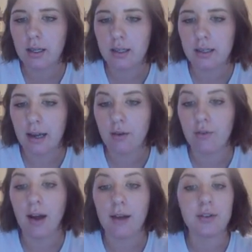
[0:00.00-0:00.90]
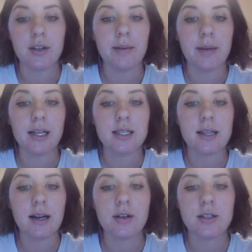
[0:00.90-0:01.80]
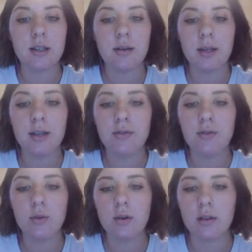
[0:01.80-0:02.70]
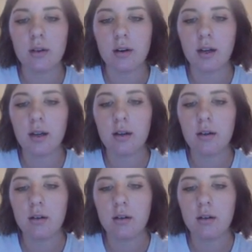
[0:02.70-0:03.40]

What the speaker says: Now 5:30 minus an hour is going to be 4:30.